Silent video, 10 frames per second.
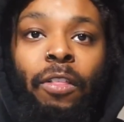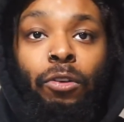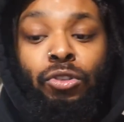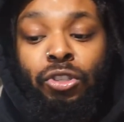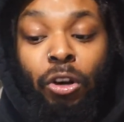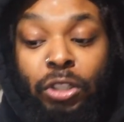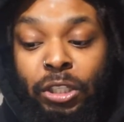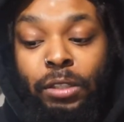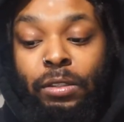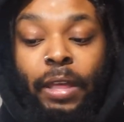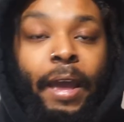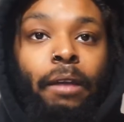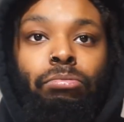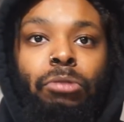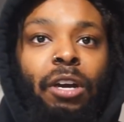searches
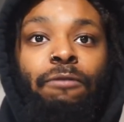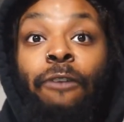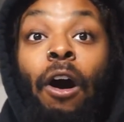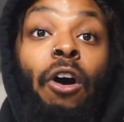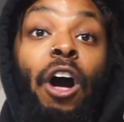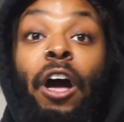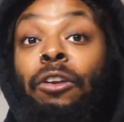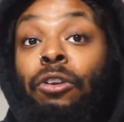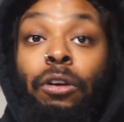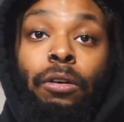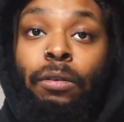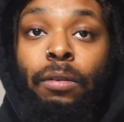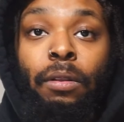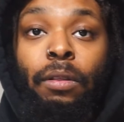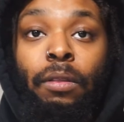that could fall under
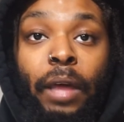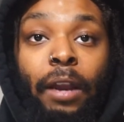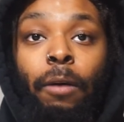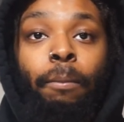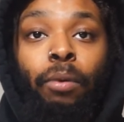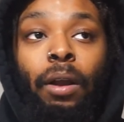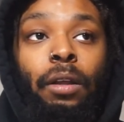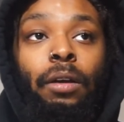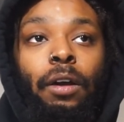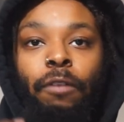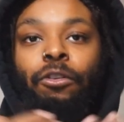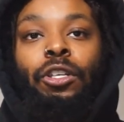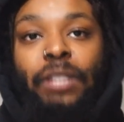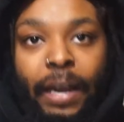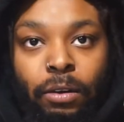that umbrella of your
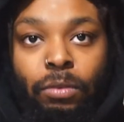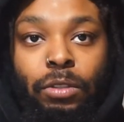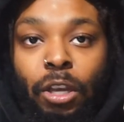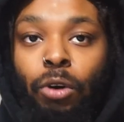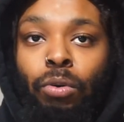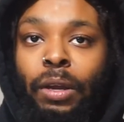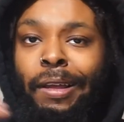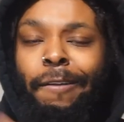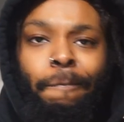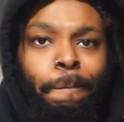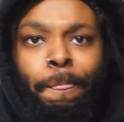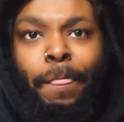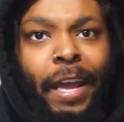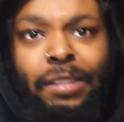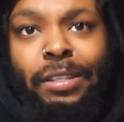title. So
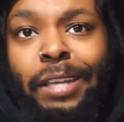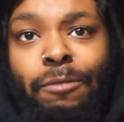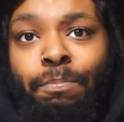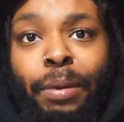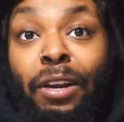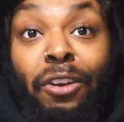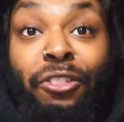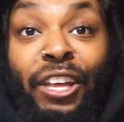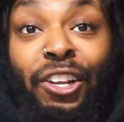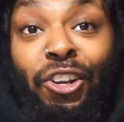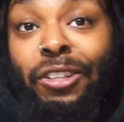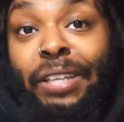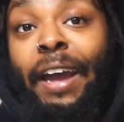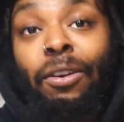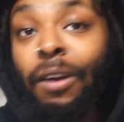that's bigger than your
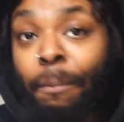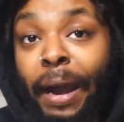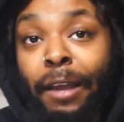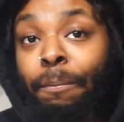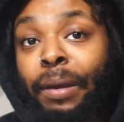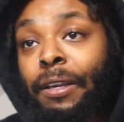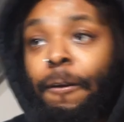title, in my opinion.